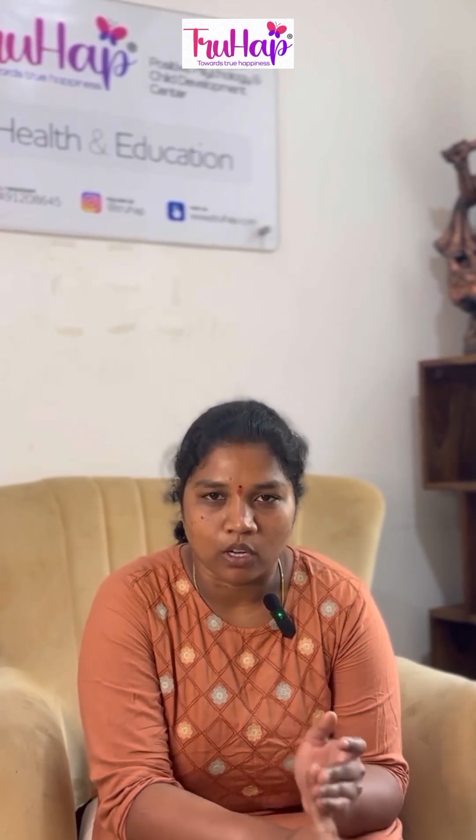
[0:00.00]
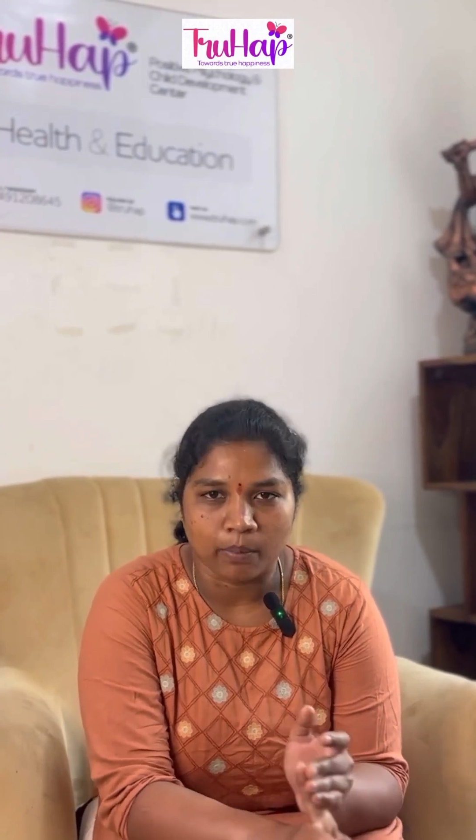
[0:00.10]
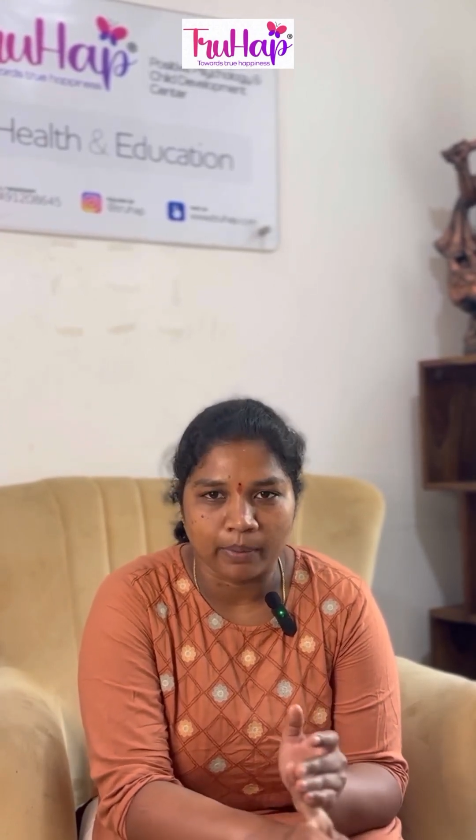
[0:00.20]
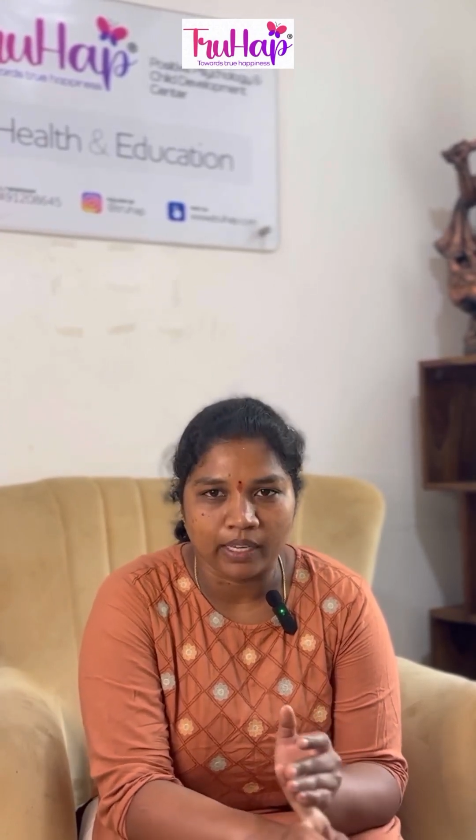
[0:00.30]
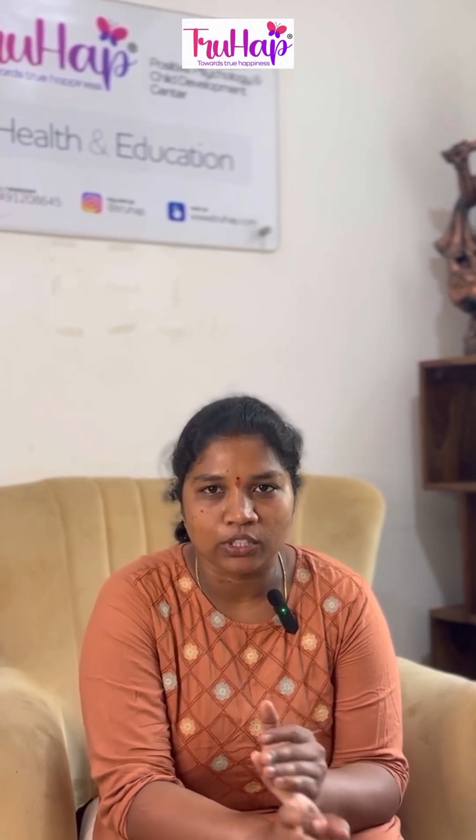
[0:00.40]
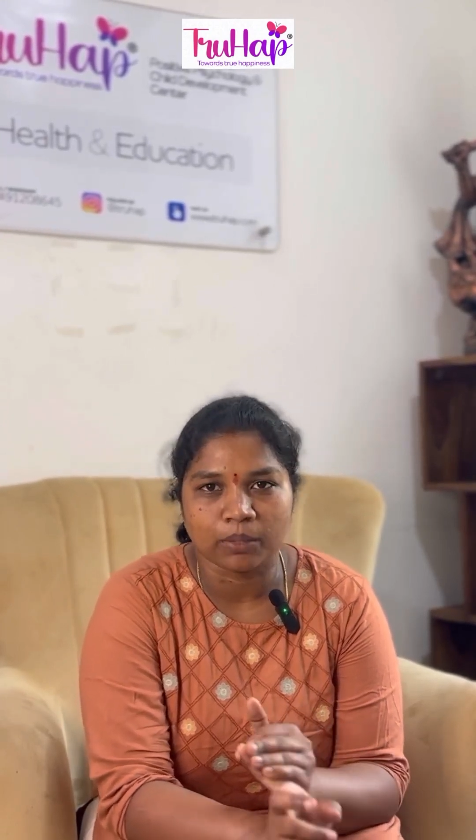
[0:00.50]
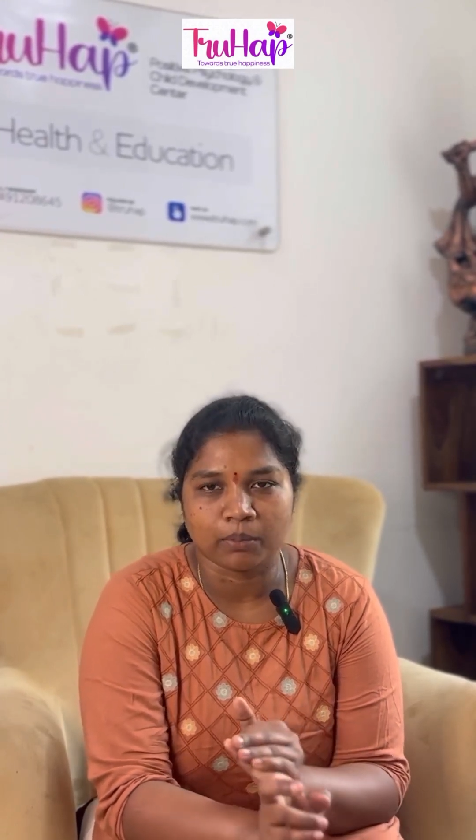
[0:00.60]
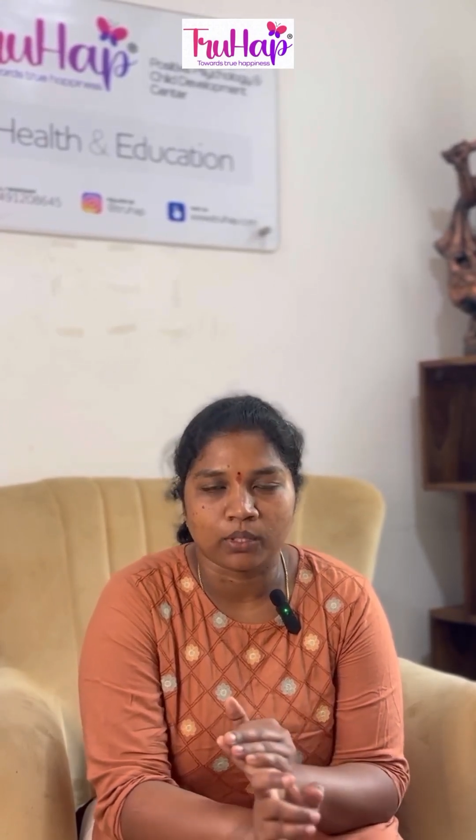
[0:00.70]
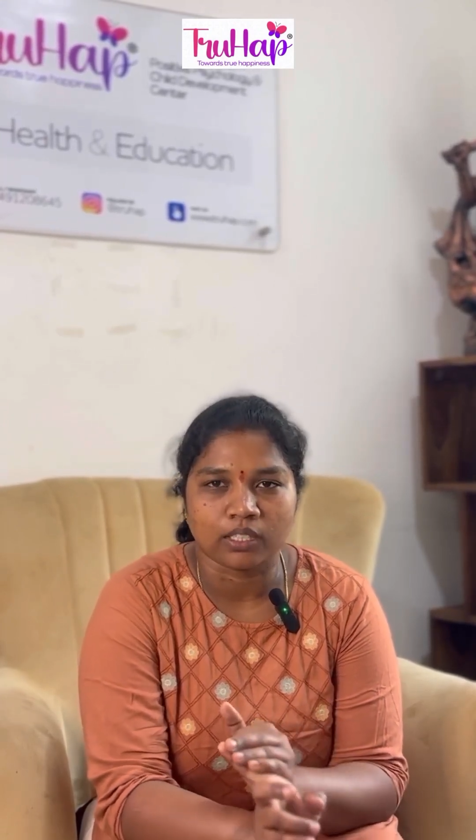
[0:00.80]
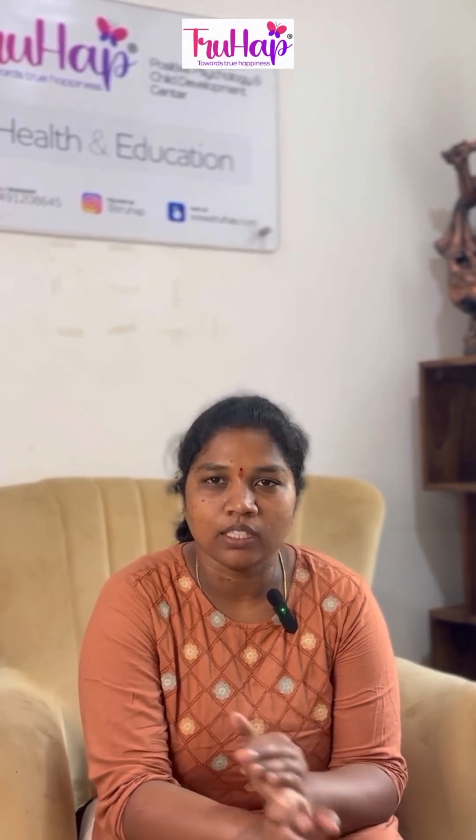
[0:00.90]

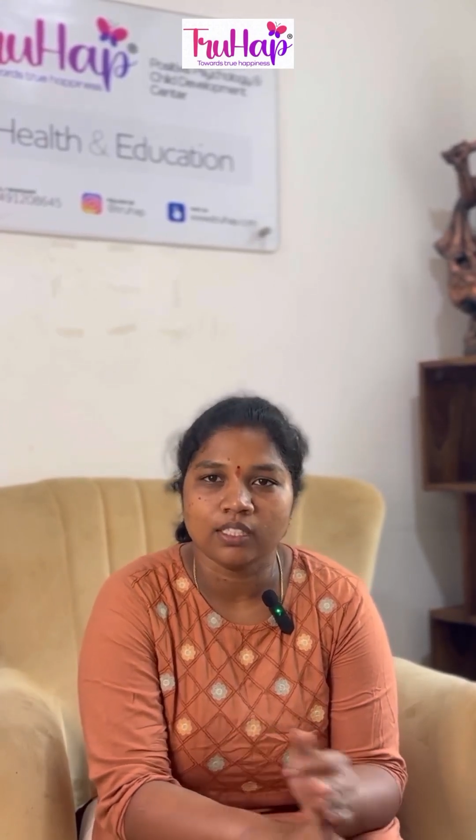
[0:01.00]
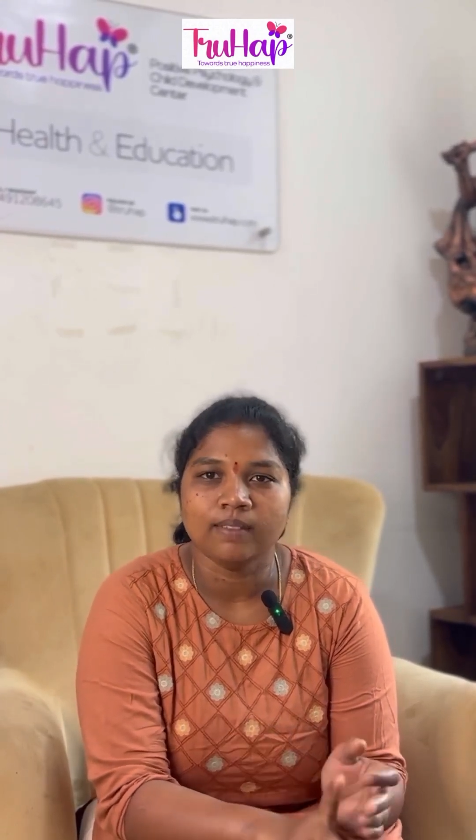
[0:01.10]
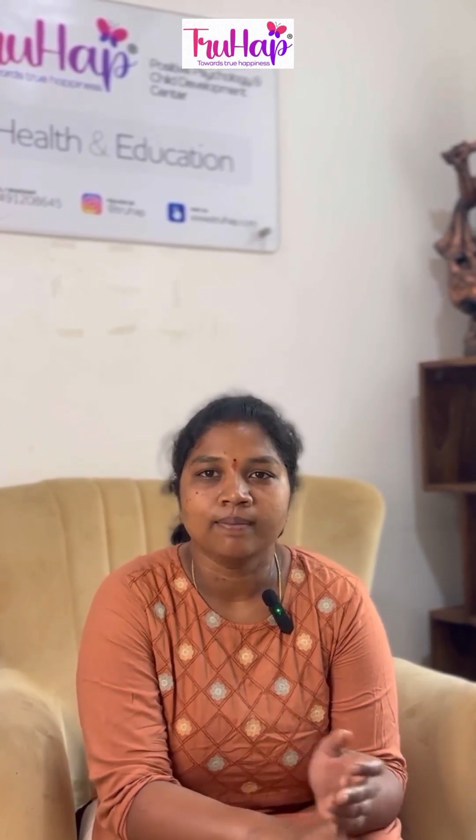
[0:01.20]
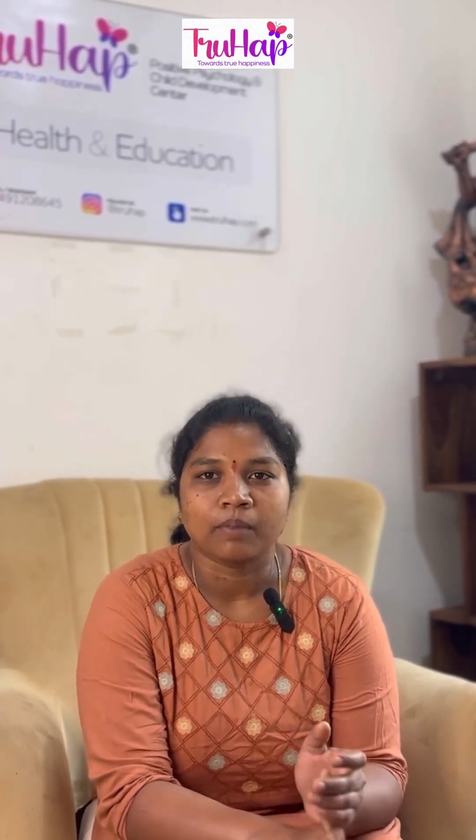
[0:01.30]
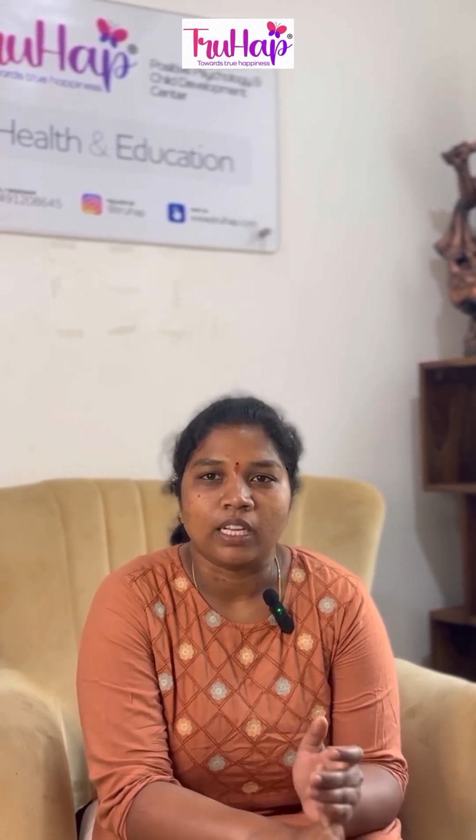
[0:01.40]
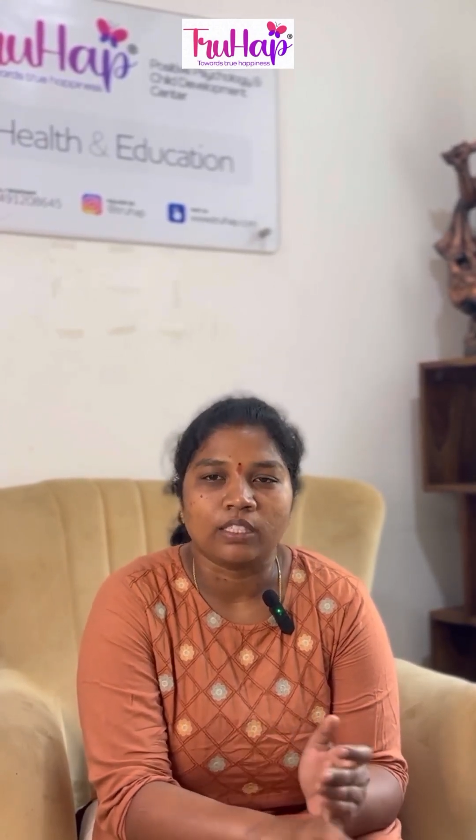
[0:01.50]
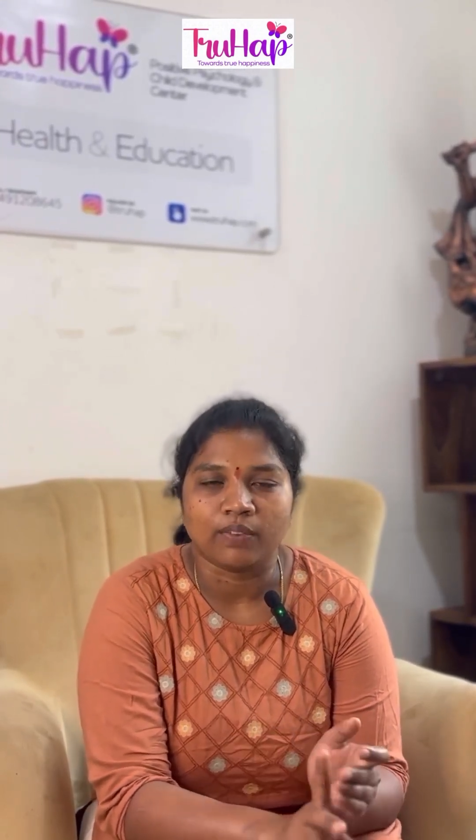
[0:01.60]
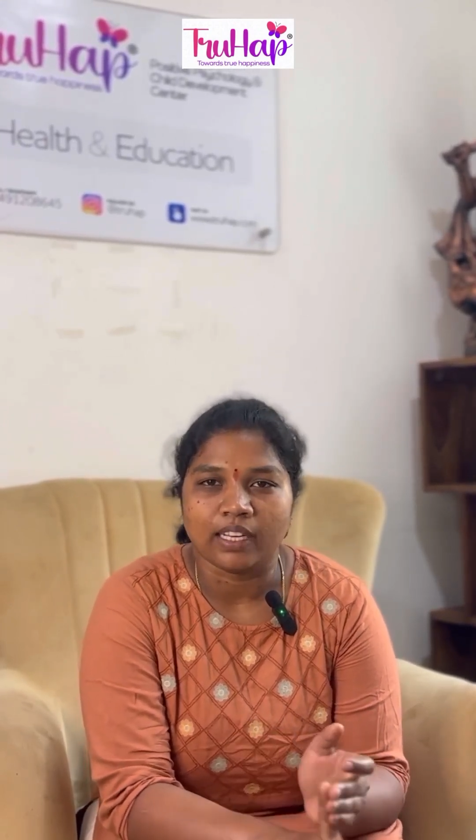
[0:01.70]
combination process, it's